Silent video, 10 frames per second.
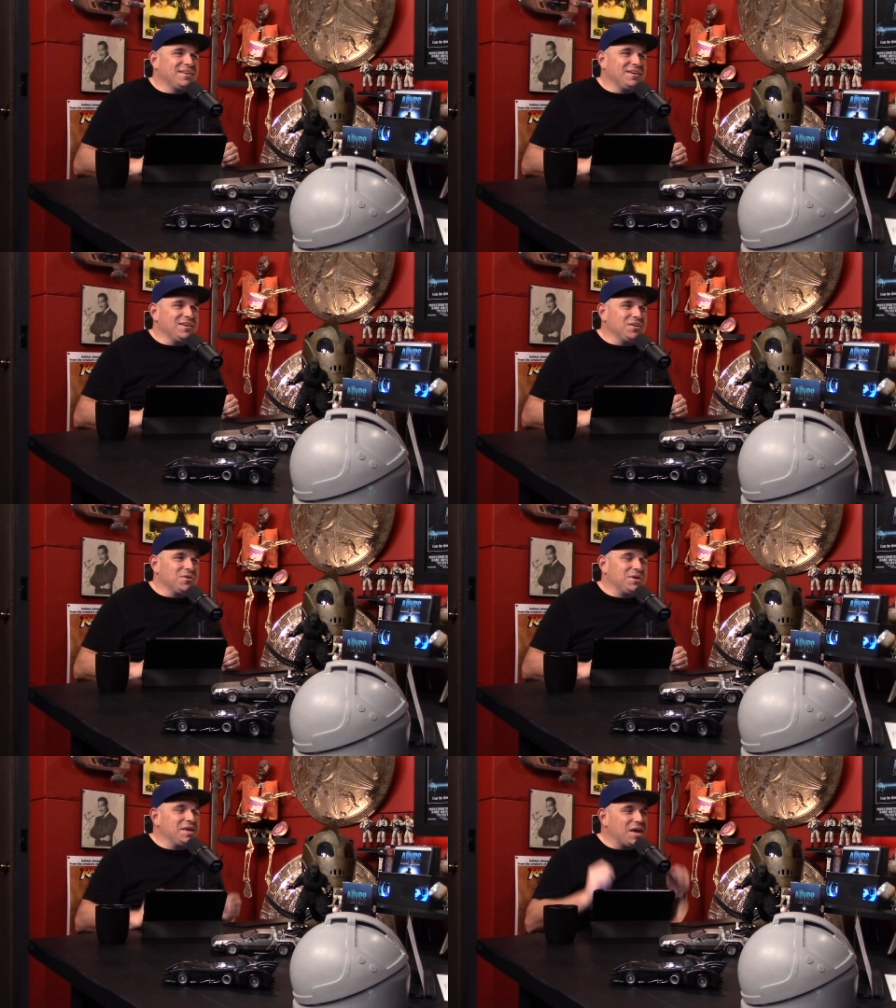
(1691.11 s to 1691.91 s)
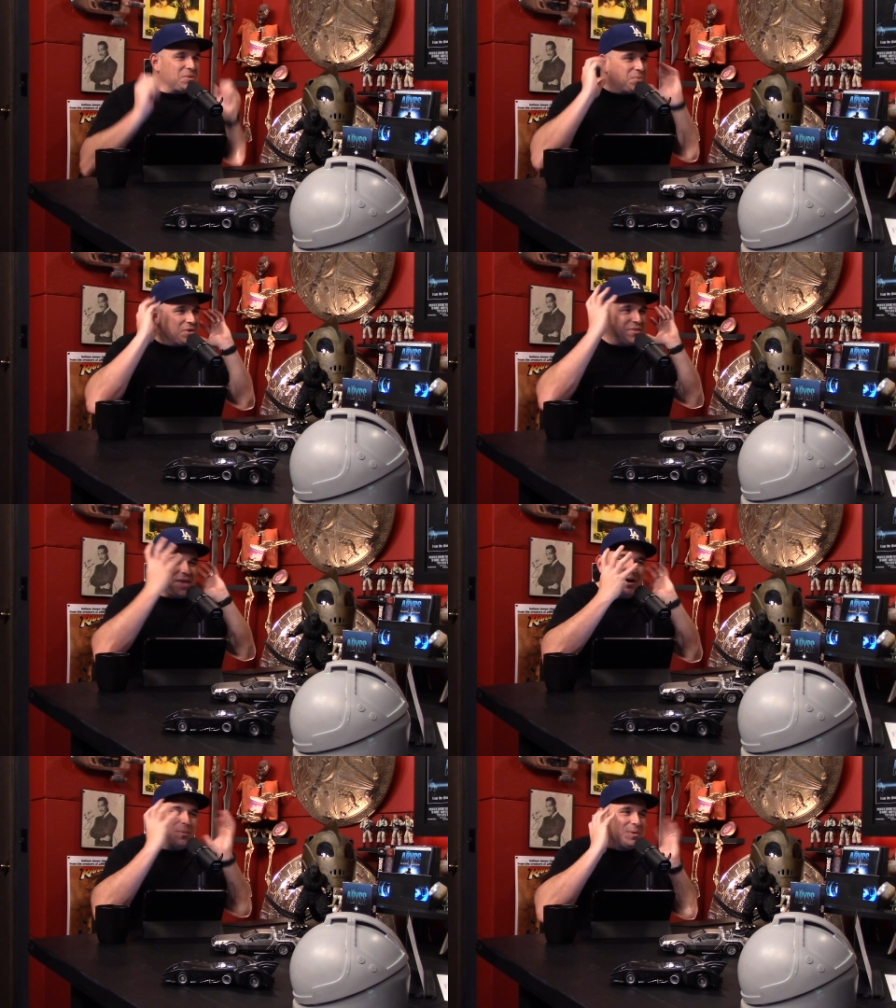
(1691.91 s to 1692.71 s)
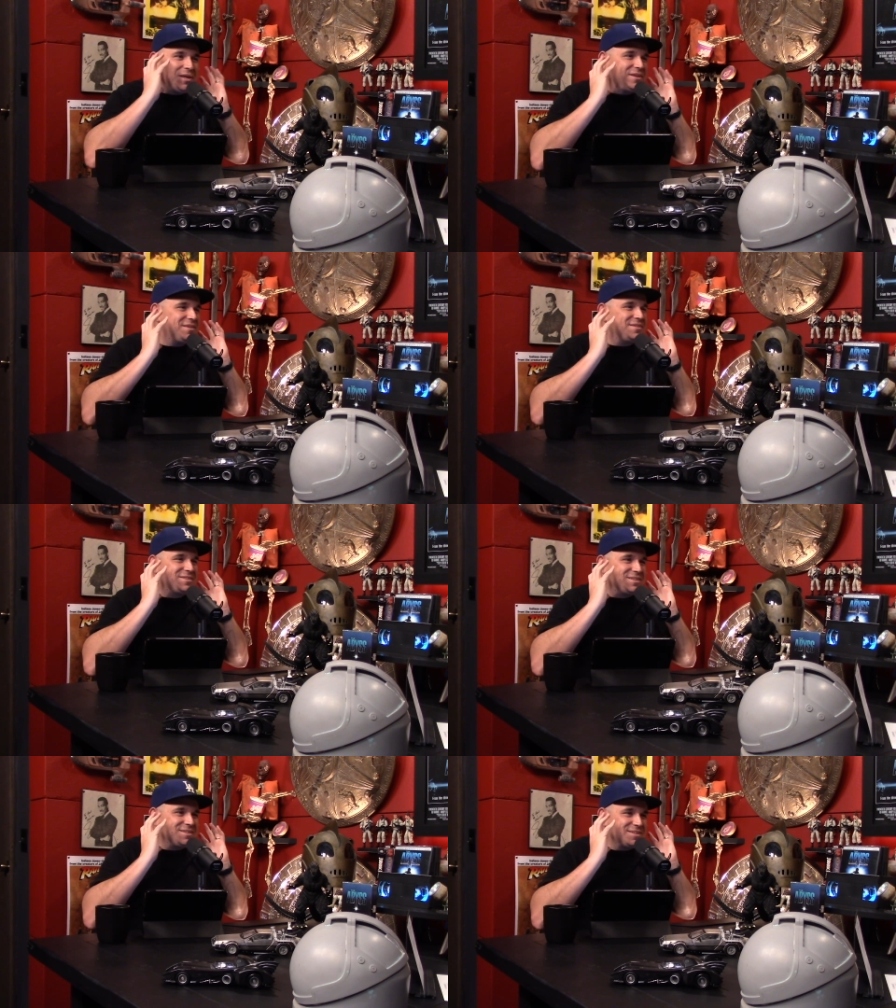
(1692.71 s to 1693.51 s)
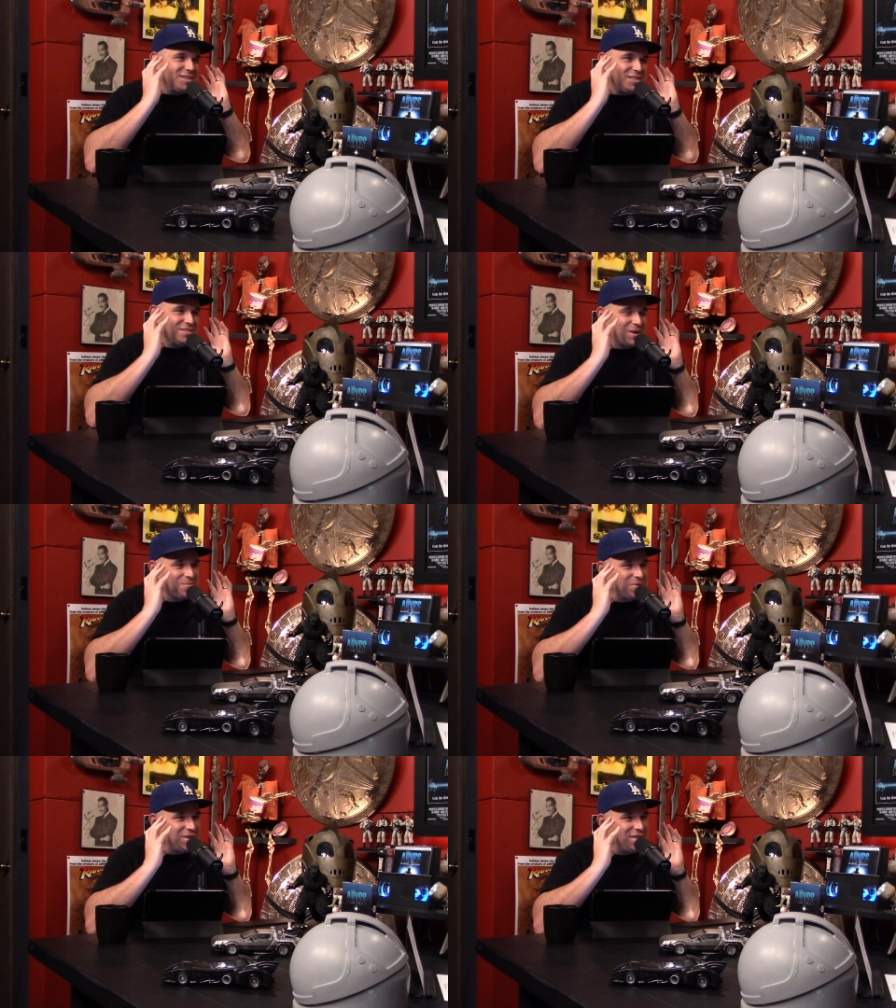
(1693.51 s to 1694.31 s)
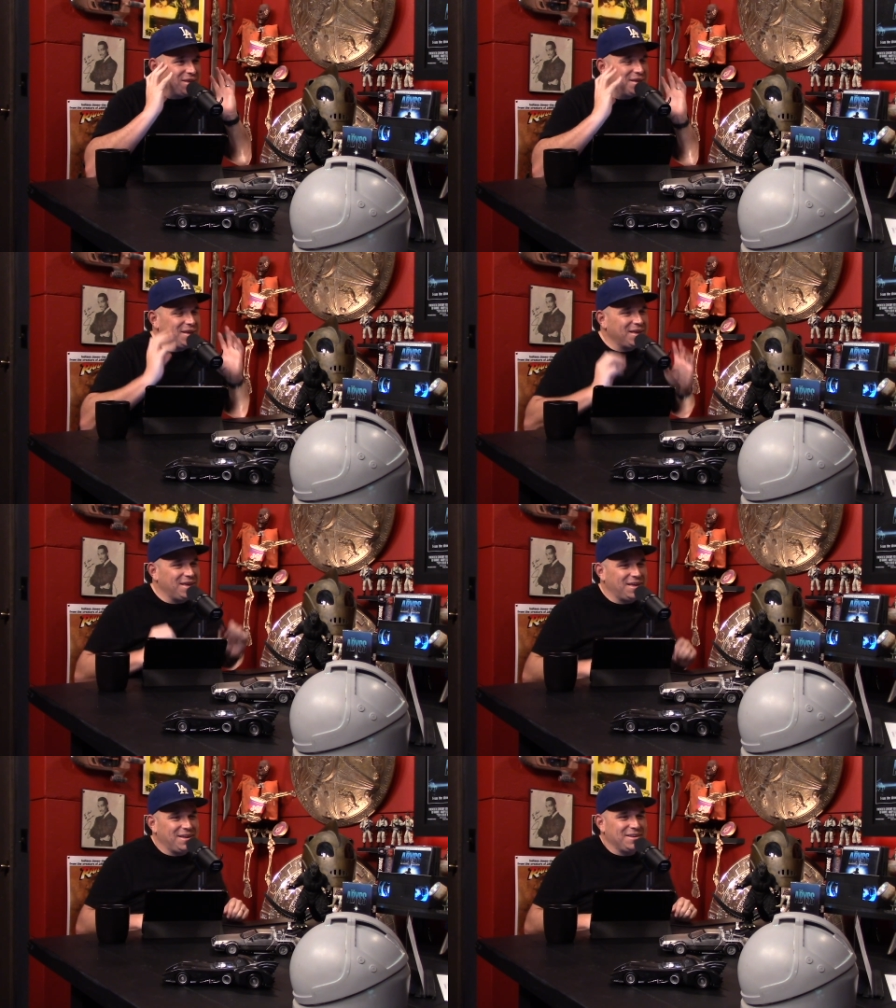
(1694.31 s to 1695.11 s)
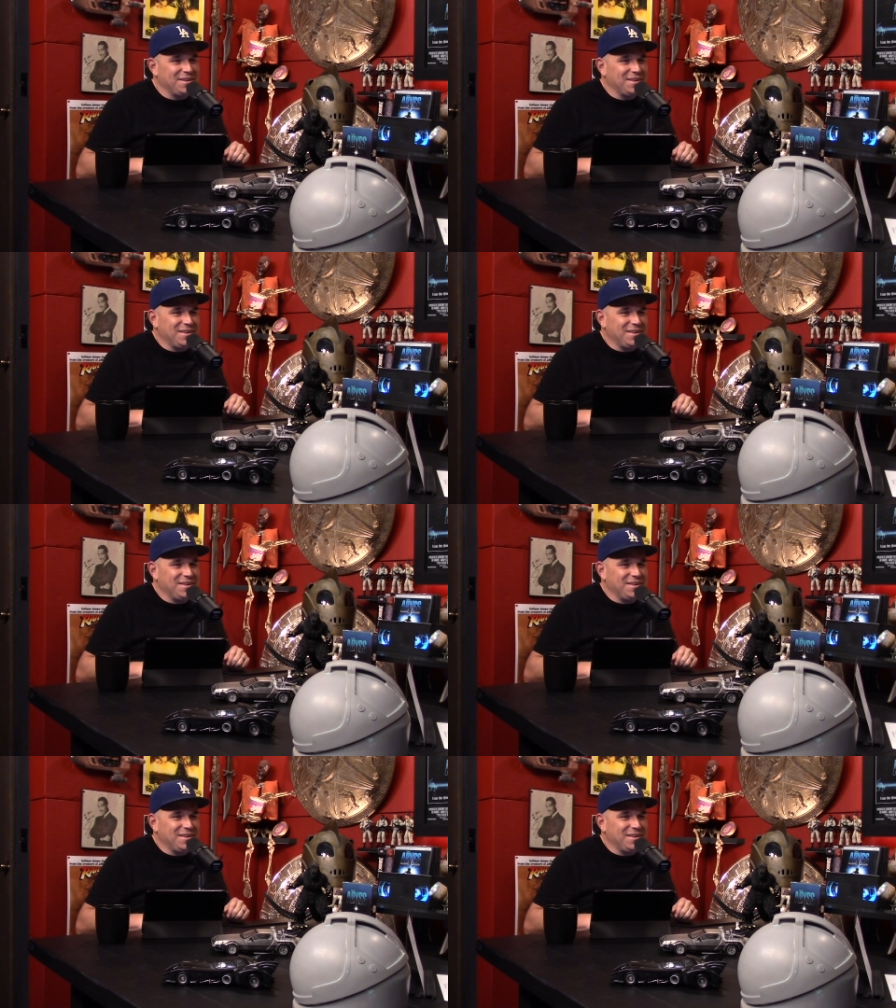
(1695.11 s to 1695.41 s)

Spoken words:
he had to put on the helmet to start breathing, and